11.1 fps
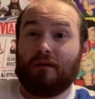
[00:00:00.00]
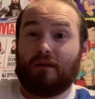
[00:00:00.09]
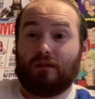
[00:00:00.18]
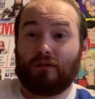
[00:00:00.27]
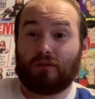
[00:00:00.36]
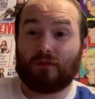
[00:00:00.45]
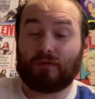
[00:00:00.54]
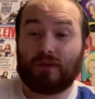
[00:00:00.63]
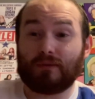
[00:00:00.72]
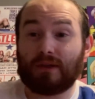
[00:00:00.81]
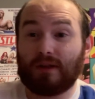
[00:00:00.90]
In Nux's
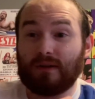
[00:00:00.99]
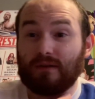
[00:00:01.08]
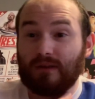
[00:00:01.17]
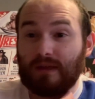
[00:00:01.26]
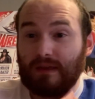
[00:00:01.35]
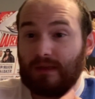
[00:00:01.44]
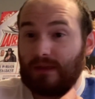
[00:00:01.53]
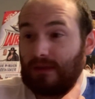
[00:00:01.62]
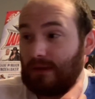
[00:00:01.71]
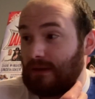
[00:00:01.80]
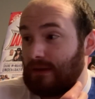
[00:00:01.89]
video there,
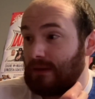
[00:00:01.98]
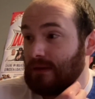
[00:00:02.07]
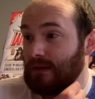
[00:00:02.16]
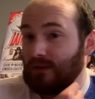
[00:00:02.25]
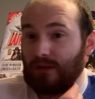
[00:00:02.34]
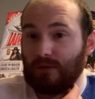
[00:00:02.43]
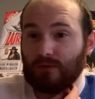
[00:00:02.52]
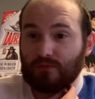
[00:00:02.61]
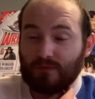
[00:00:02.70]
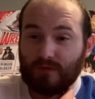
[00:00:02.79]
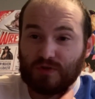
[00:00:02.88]
he said he
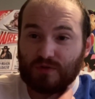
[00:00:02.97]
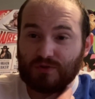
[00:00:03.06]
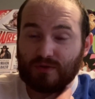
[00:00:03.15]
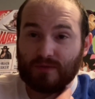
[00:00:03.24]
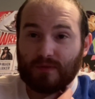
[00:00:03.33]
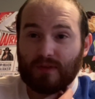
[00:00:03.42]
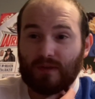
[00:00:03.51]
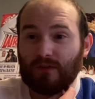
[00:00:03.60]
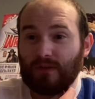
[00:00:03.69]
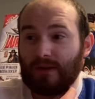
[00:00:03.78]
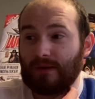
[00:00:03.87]
worked with Vshojo on different
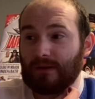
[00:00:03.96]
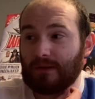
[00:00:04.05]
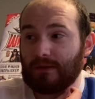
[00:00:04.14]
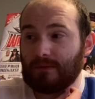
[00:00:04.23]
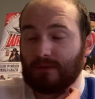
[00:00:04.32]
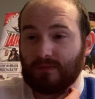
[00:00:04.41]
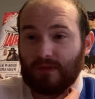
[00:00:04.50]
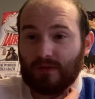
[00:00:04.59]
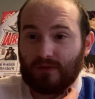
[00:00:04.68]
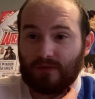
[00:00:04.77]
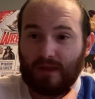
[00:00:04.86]
things there, and
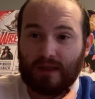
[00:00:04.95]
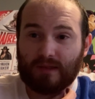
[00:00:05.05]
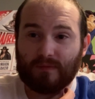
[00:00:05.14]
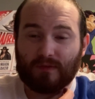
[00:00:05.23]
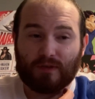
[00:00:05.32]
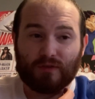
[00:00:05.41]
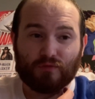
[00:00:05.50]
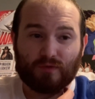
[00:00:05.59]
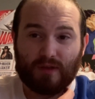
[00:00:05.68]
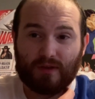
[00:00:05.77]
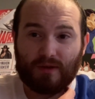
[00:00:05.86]
the investigation
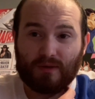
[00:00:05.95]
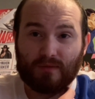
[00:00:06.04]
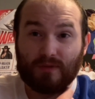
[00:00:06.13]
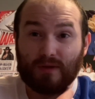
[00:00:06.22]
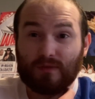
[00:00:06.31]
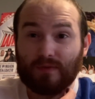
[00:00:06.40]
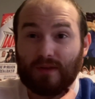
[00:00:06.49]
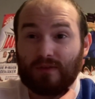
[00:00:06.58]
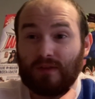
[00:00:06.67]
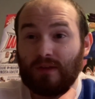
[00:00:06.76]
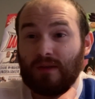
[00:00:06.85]
was taken care of there, so that.